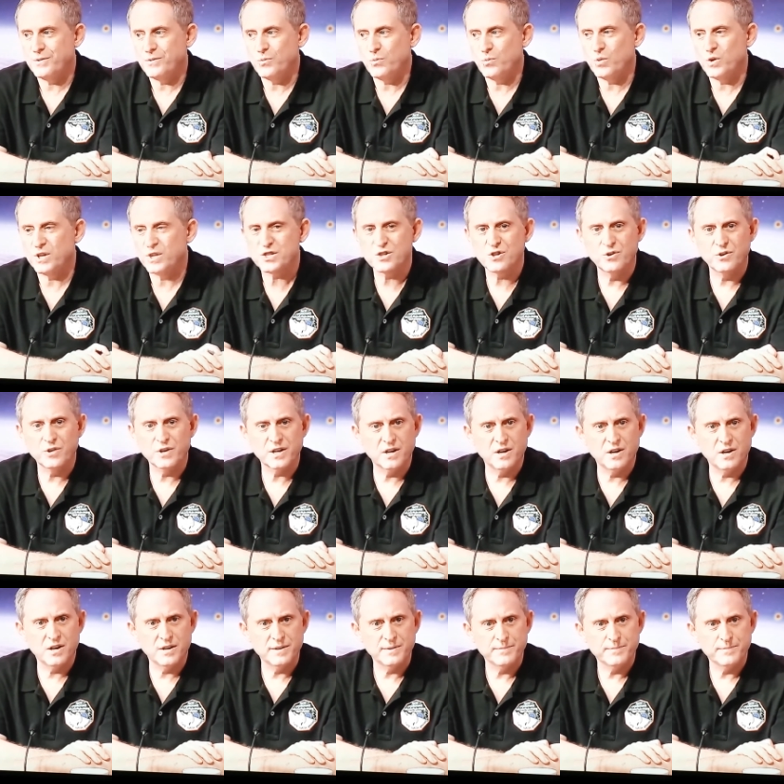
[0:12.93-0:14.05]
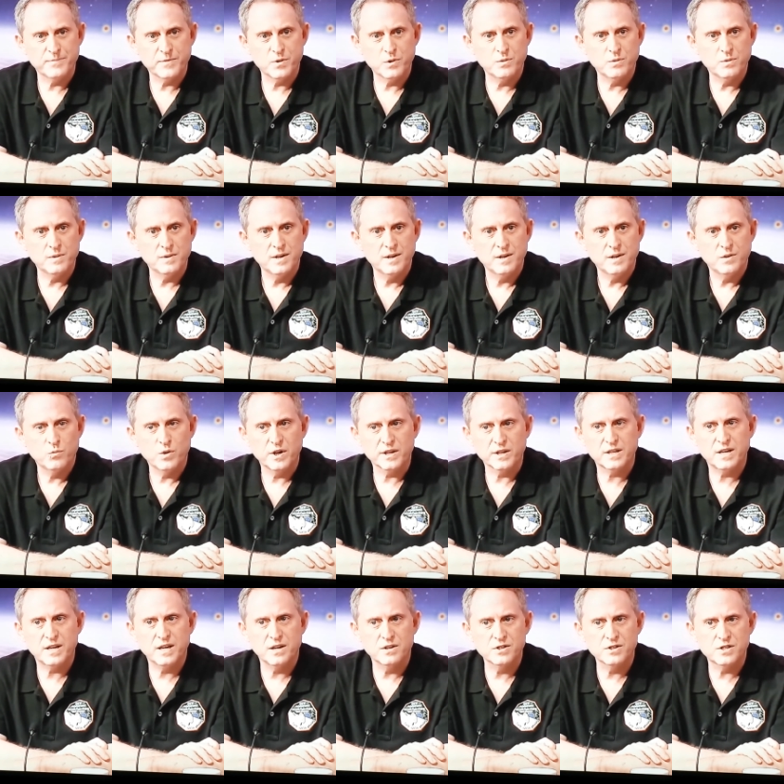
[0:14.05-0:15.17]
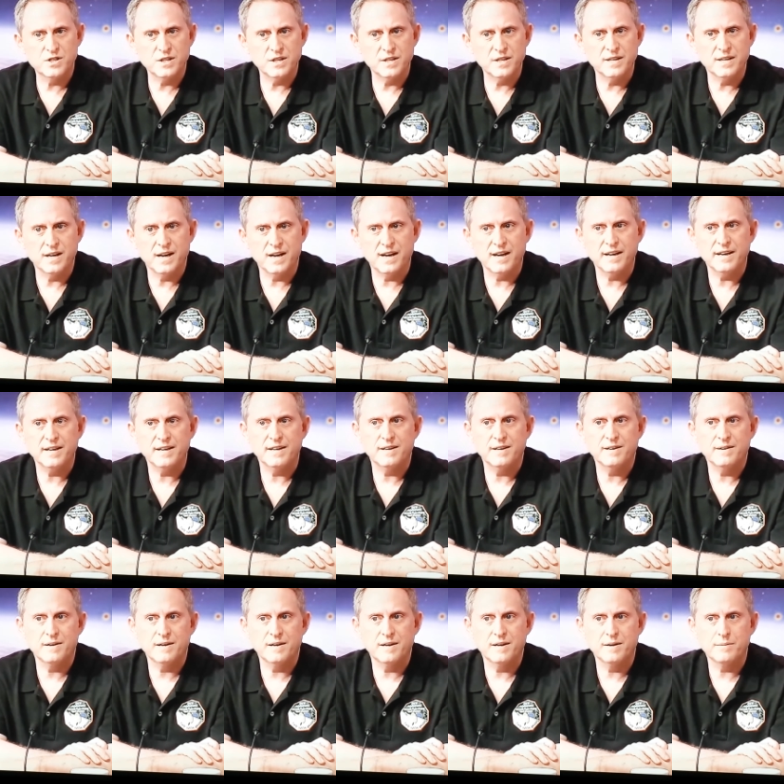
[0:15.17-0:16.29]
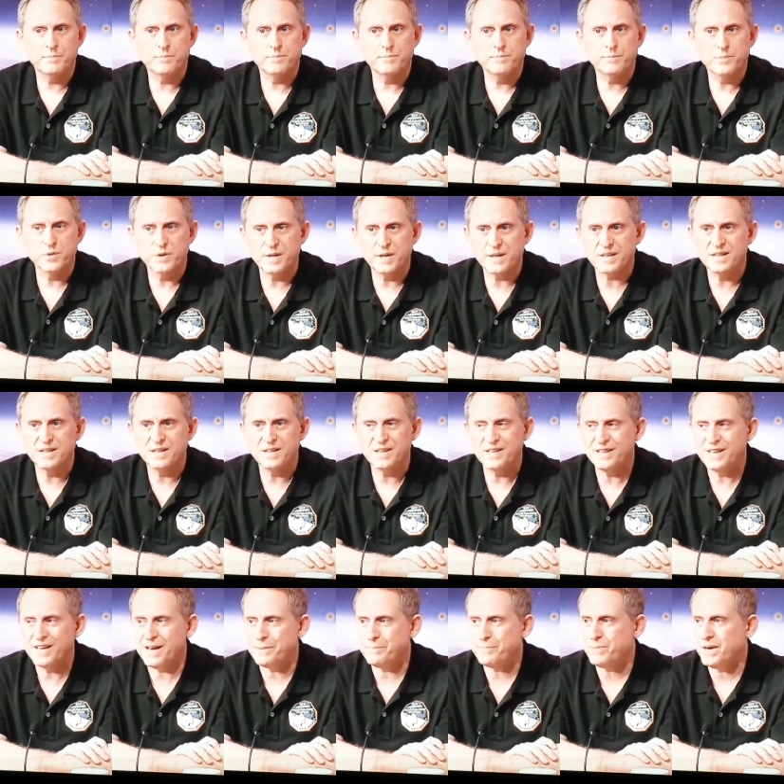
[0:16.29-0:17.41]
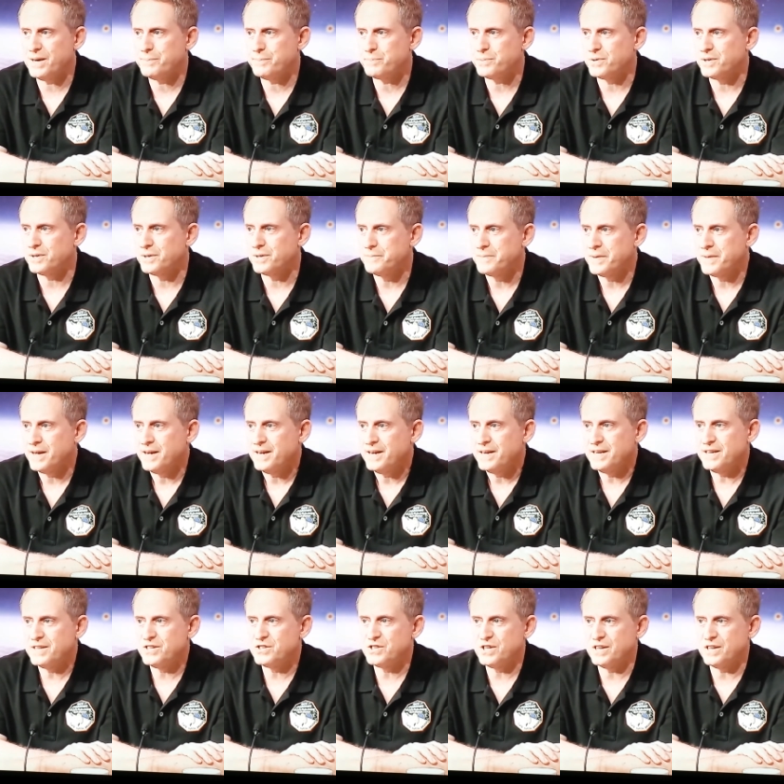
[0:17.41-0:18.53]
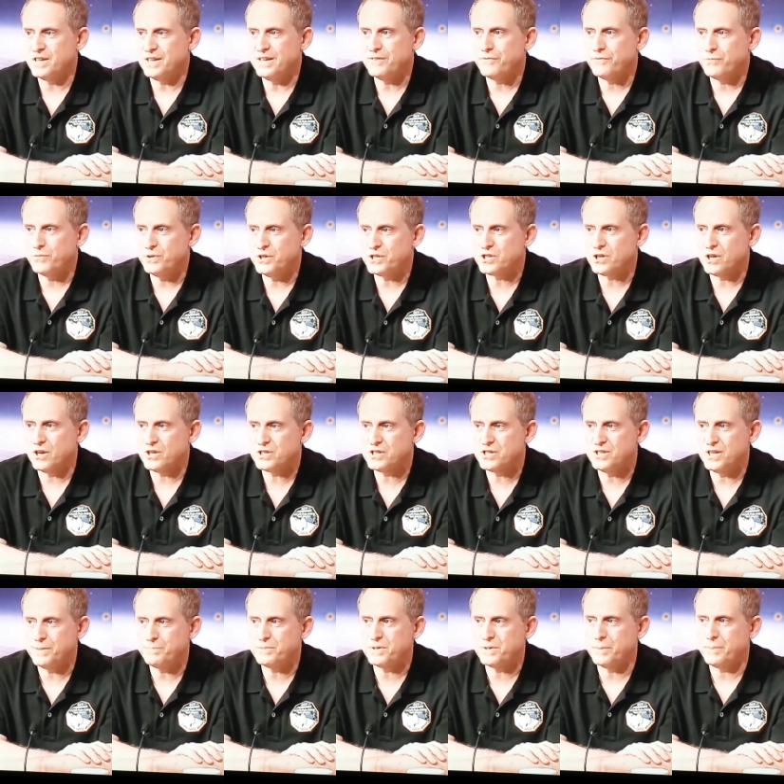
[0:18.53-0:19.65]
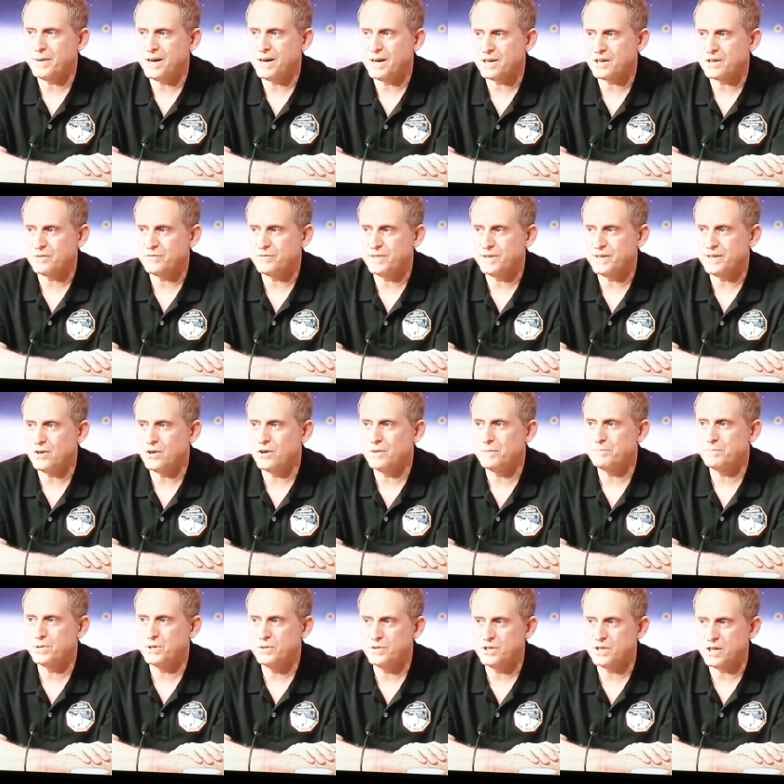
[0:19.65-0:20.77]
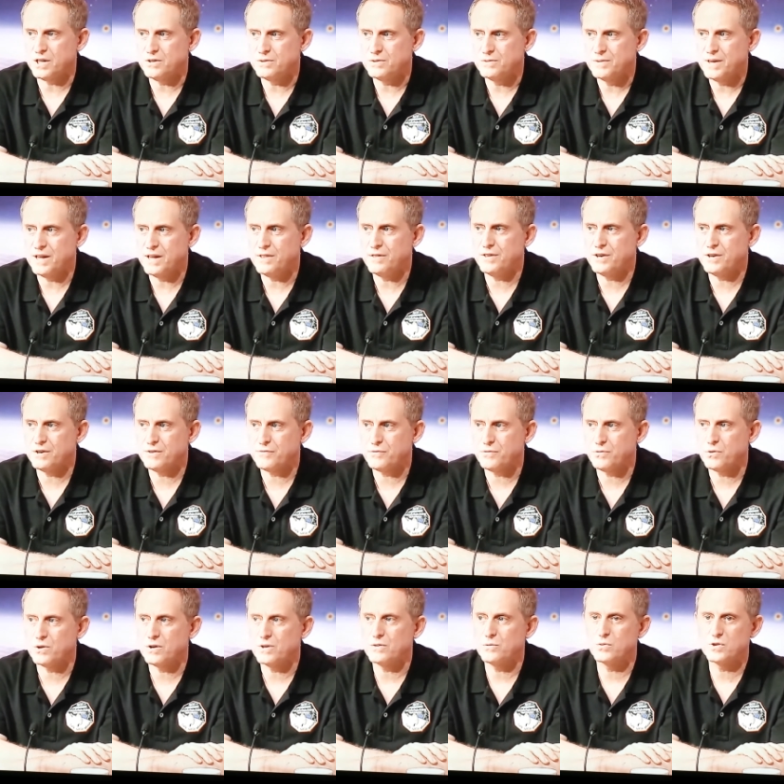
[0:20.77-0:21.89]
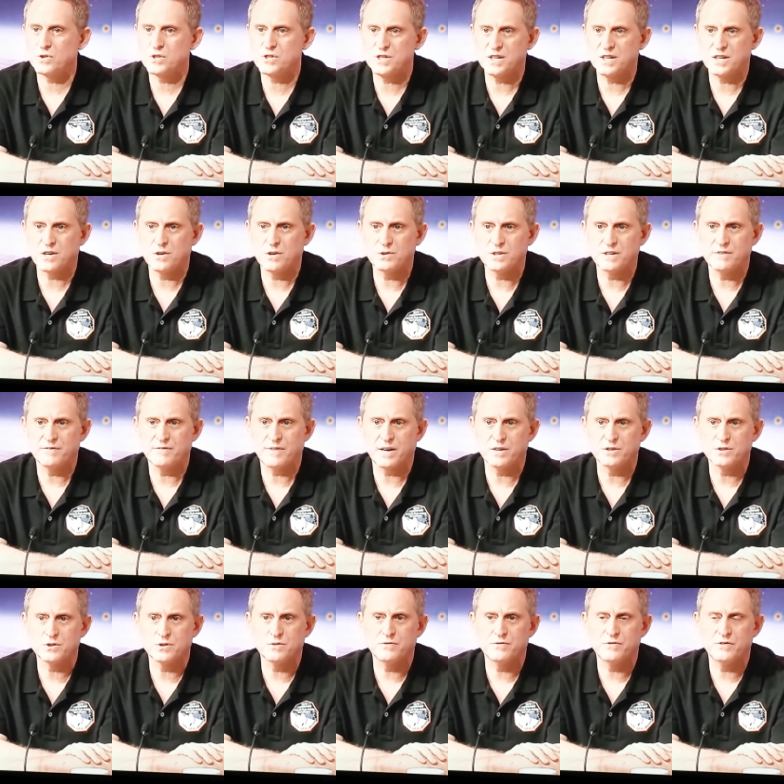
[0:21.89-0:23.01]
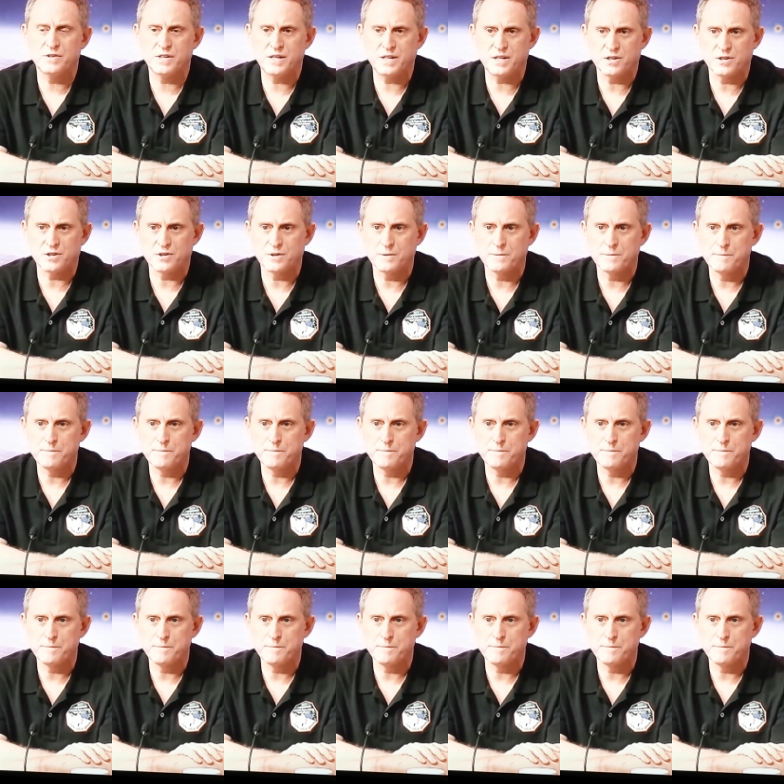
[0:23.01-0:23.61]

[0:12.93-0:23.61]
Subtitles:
what's going on? What Kelsey and I predicted in that paper is that if we saw steep topography on Pluto, and therefore we're seeing only a volatile veneer,